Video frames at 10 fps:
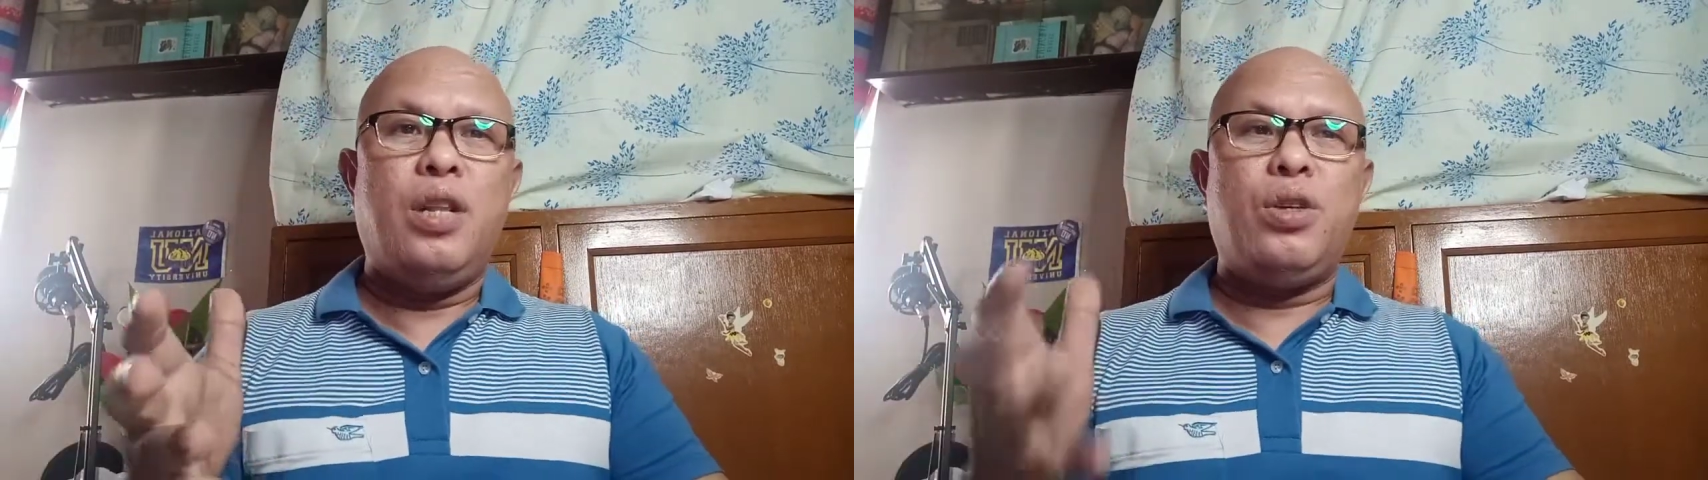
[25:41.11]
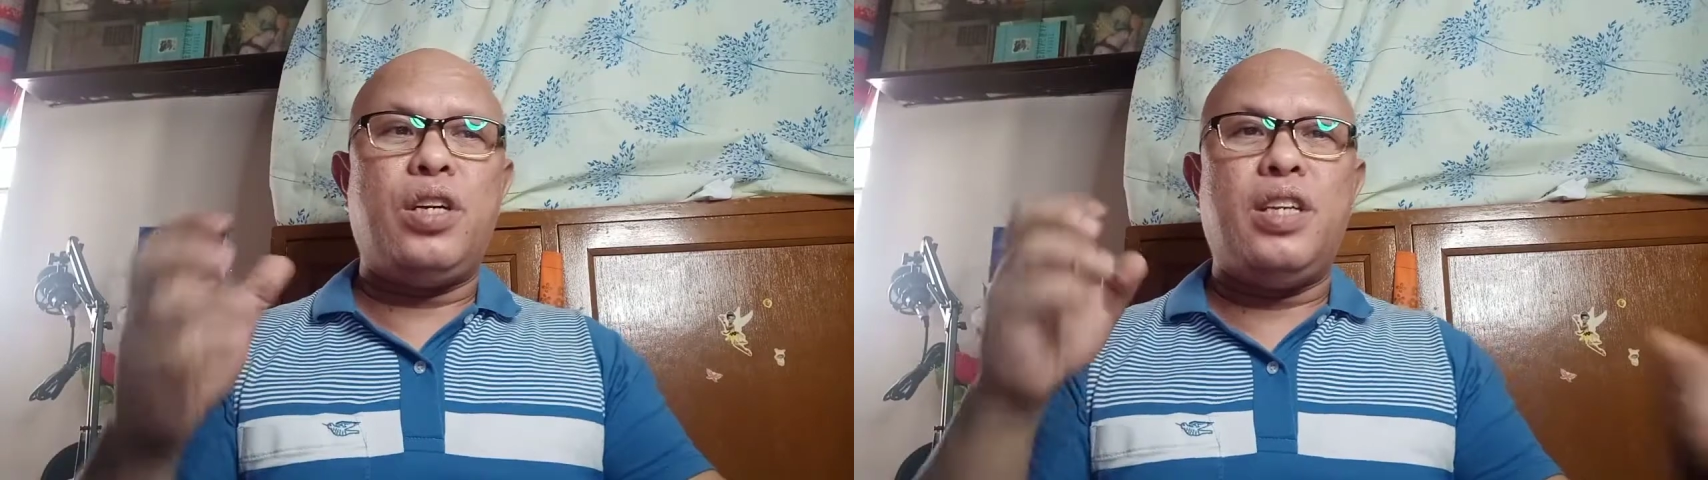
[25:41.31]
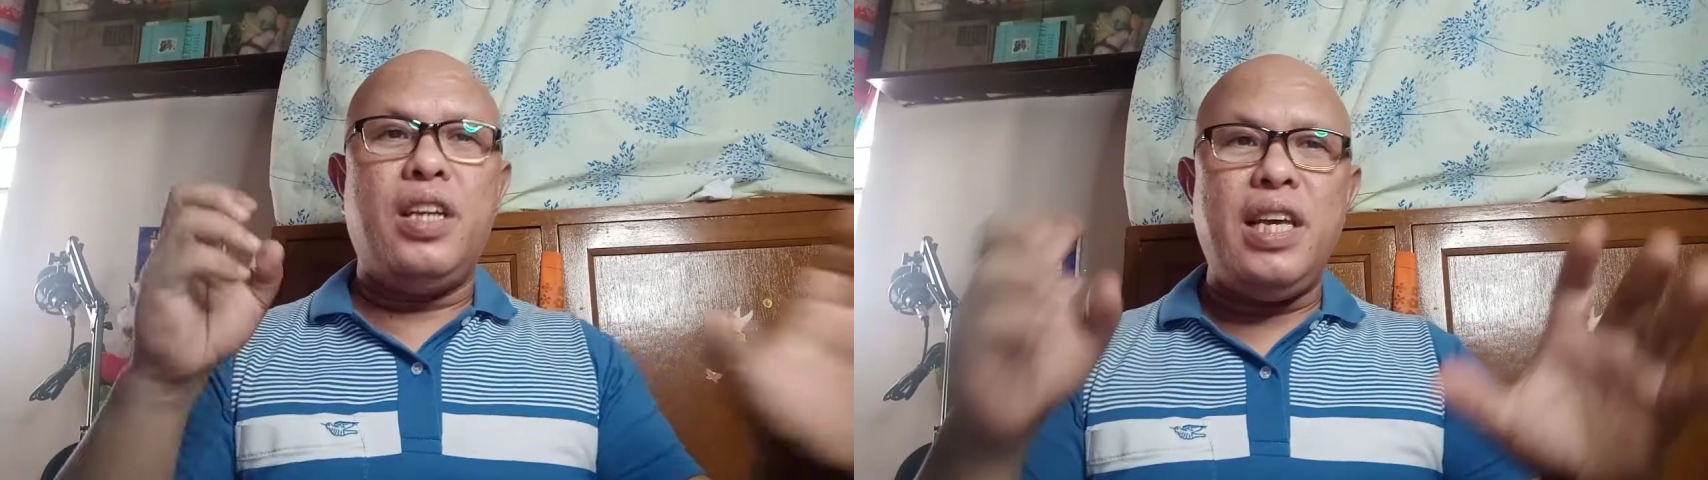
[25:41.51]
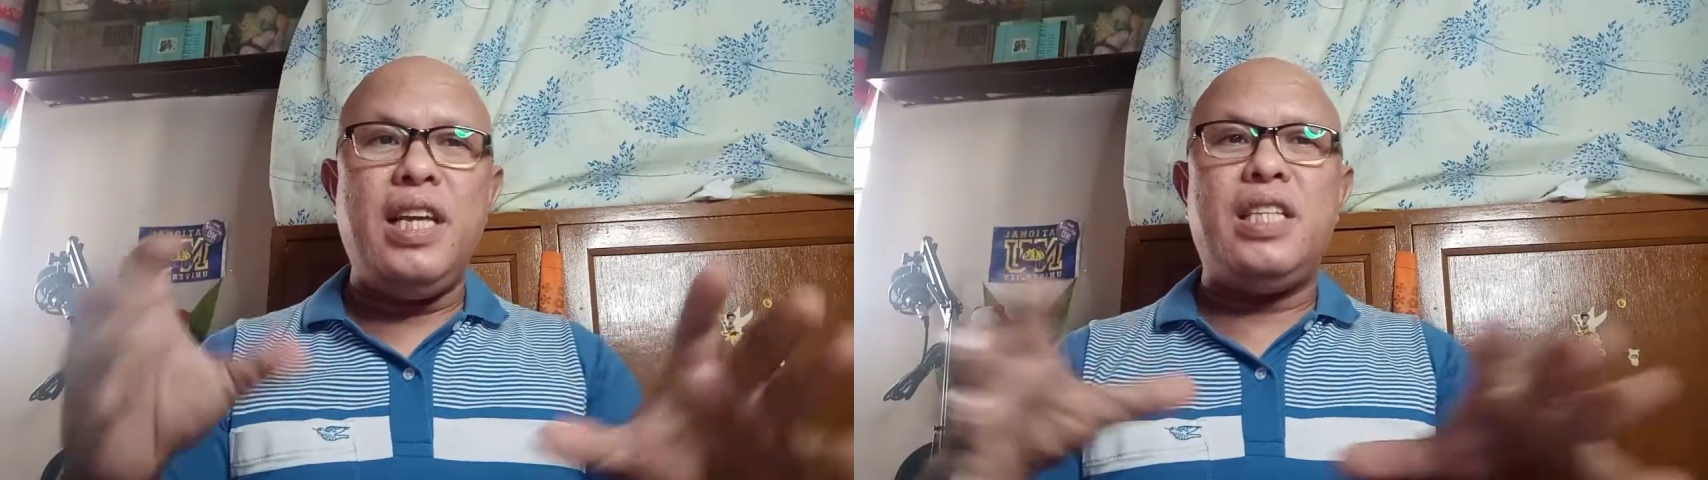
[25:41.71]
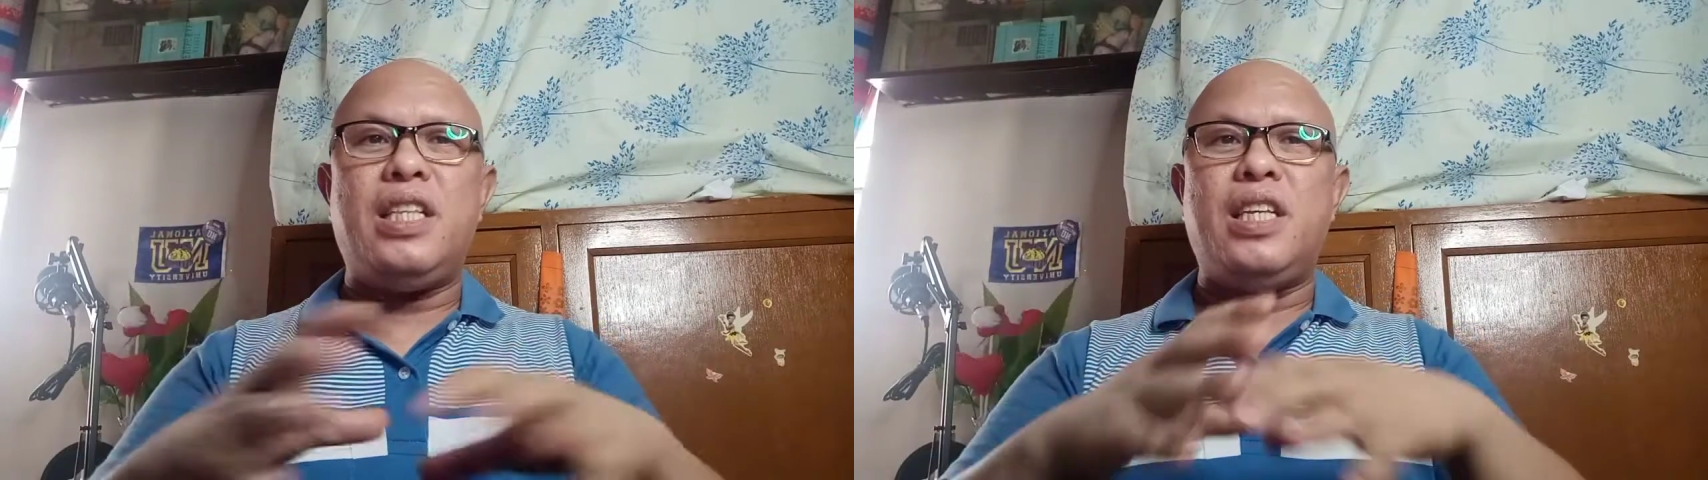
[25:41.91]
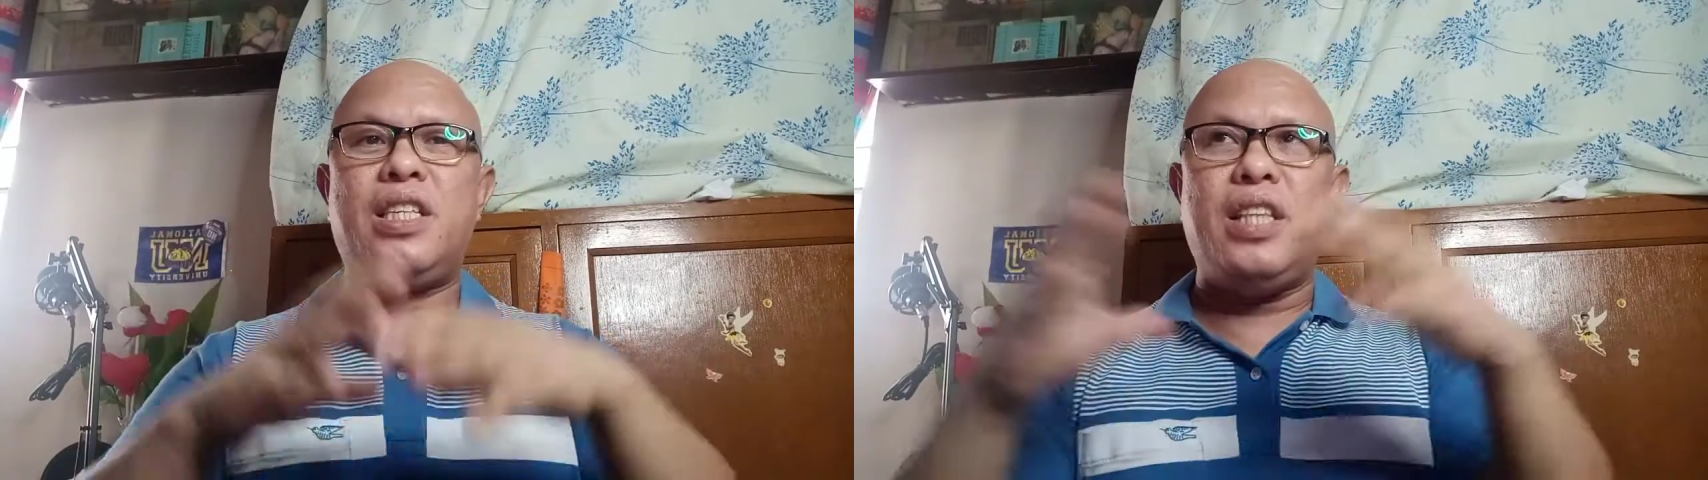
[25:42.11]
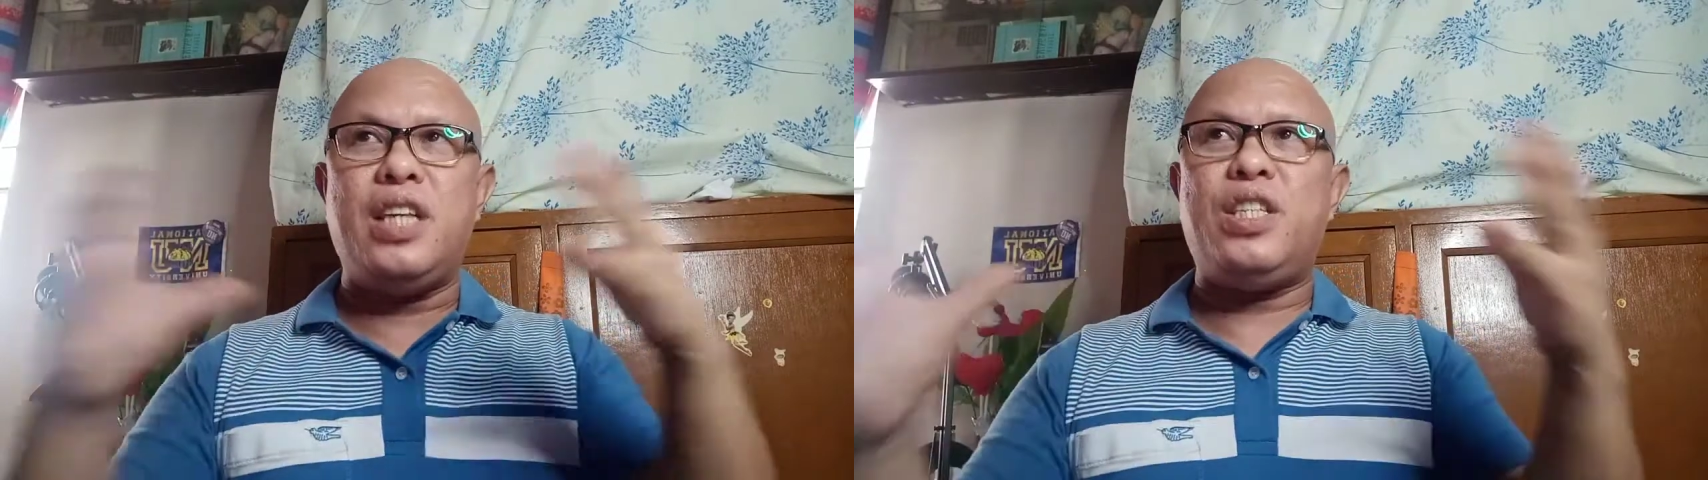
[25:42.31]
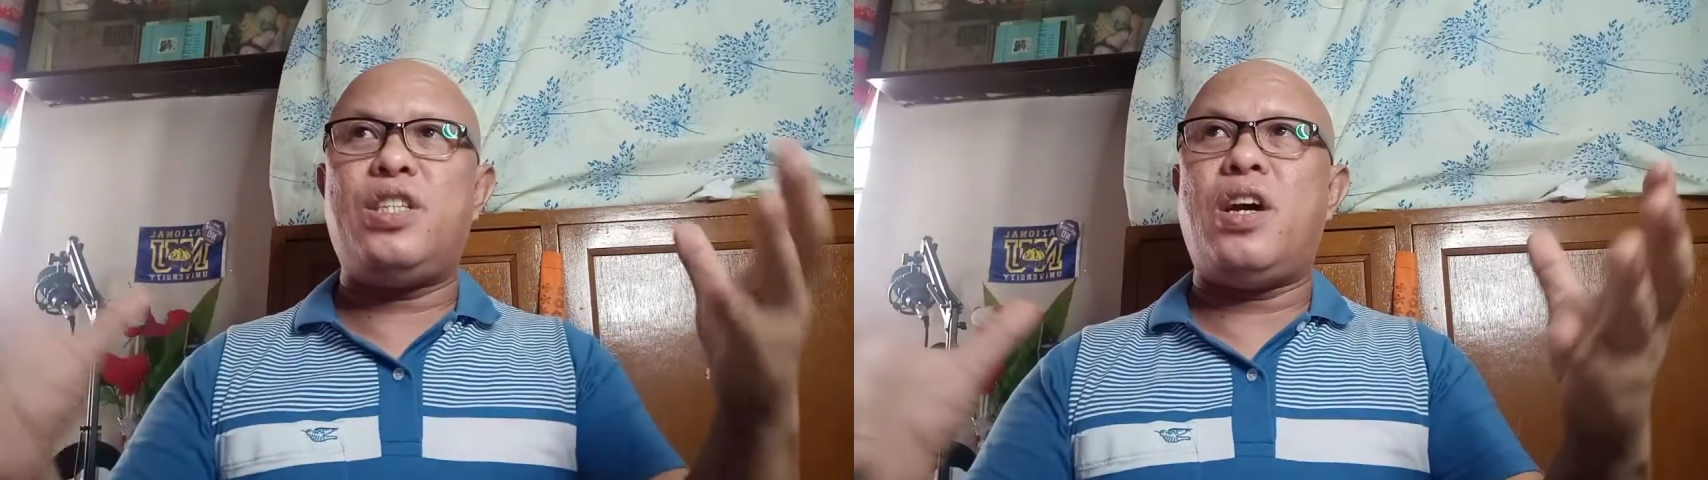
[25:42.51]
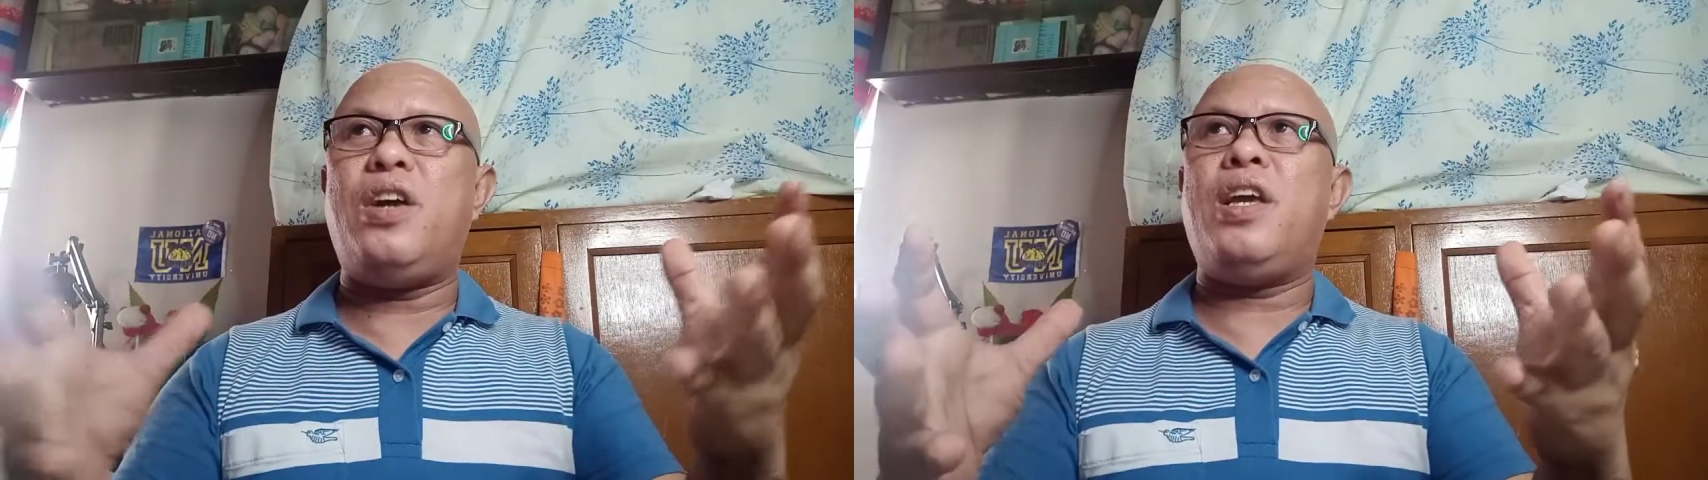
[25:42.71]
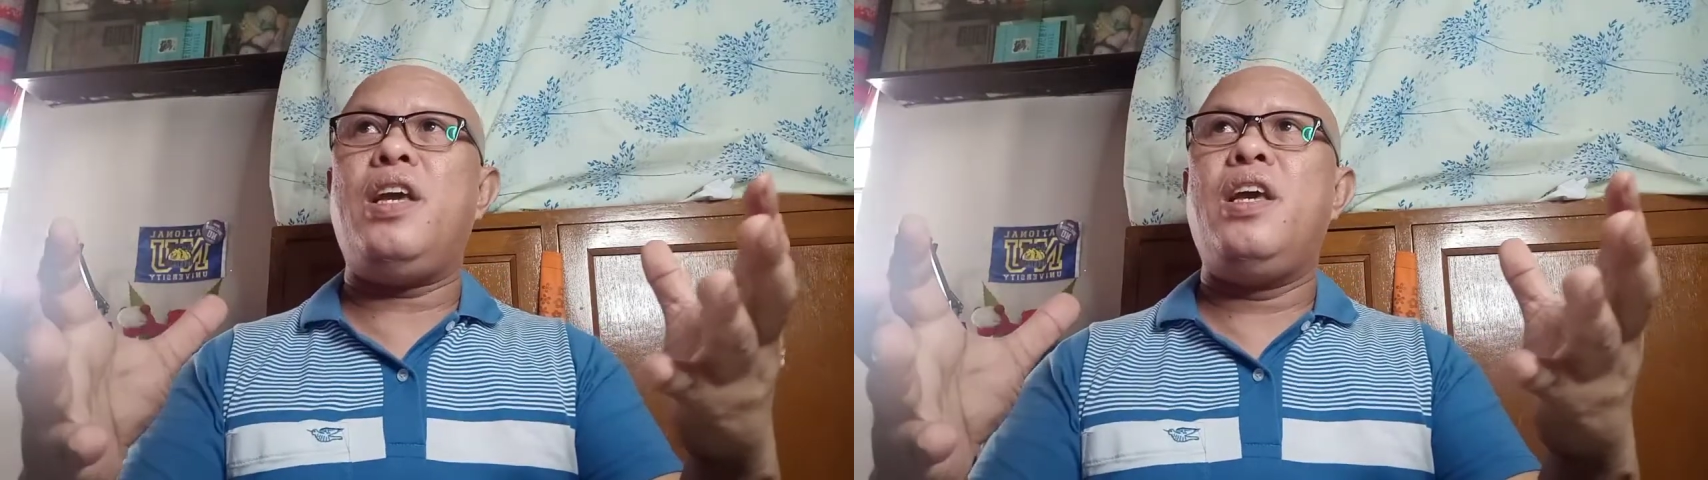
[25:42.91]
Those are the needs that is
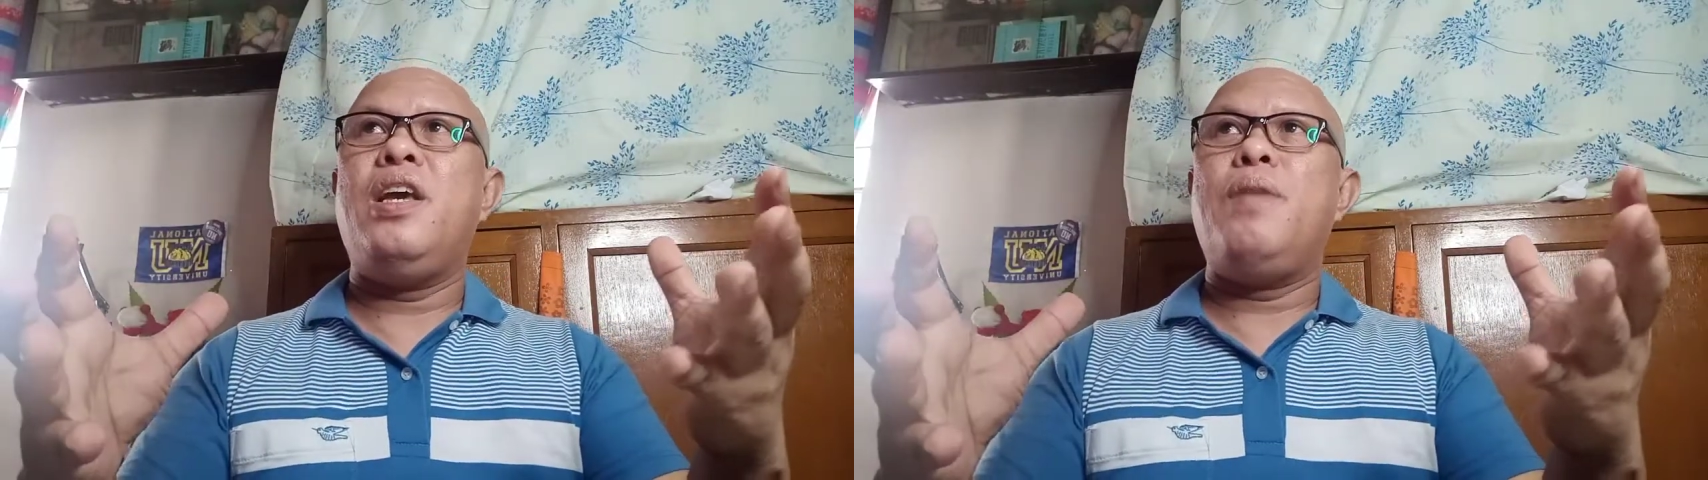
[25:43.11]
necessary,